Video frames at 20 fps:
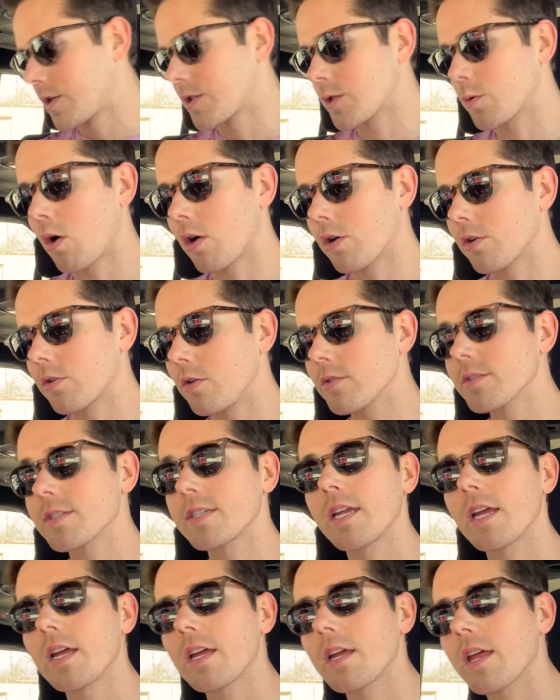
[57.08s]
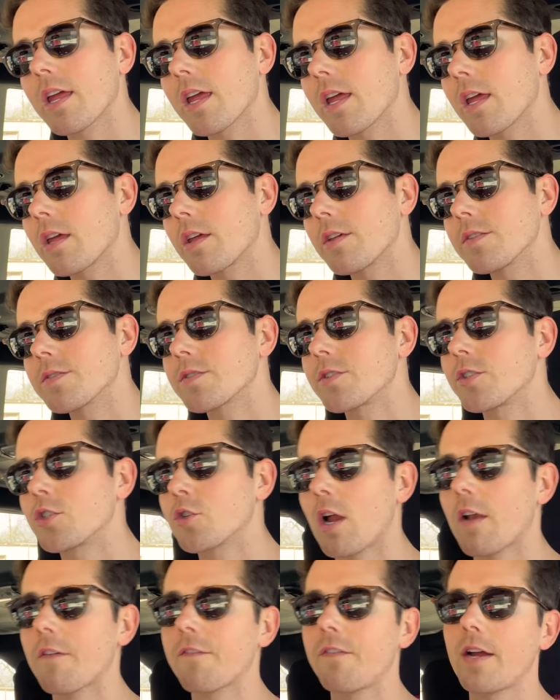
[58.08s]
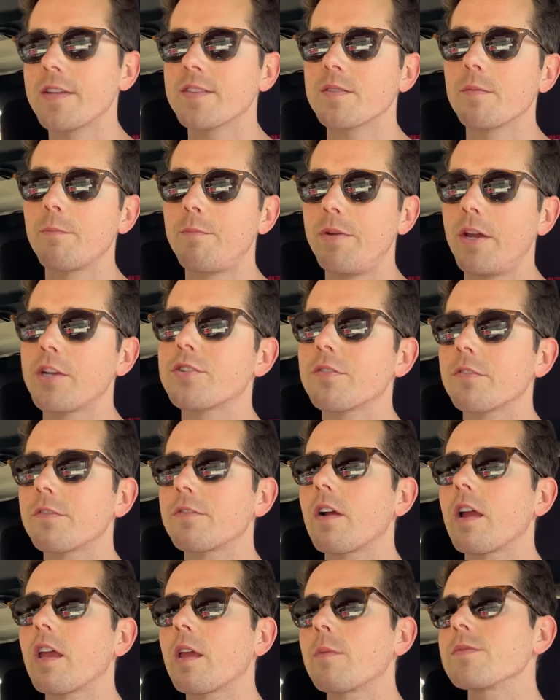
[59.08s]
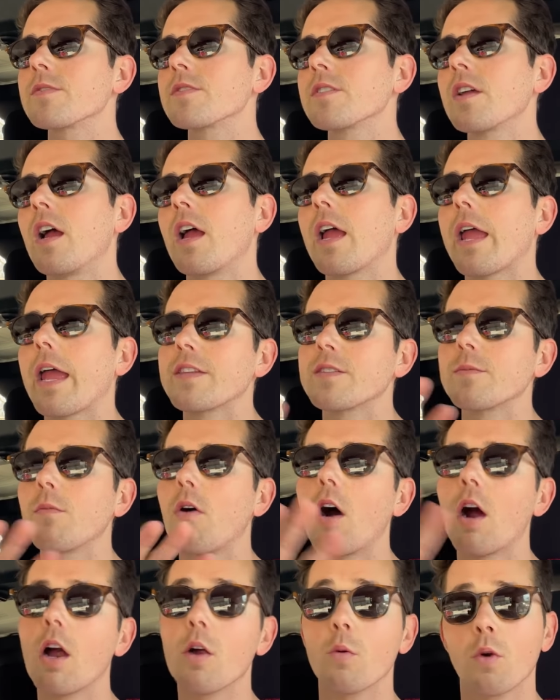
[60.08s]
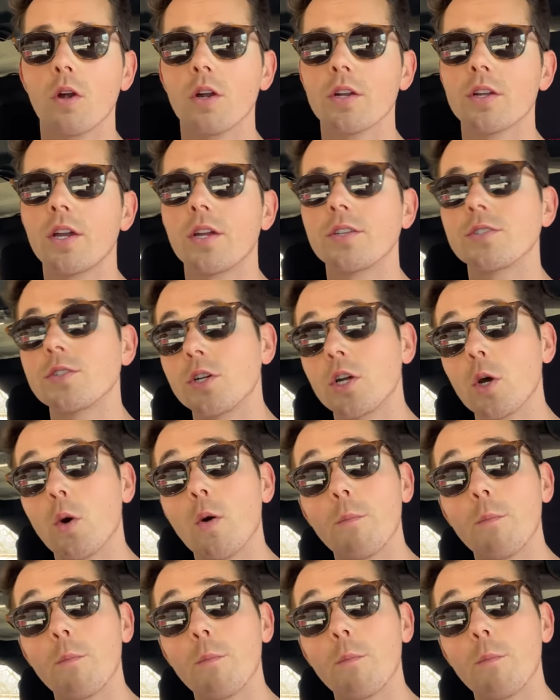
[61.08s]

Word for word: So our goal today is to try to find some picture frames and some artwork to go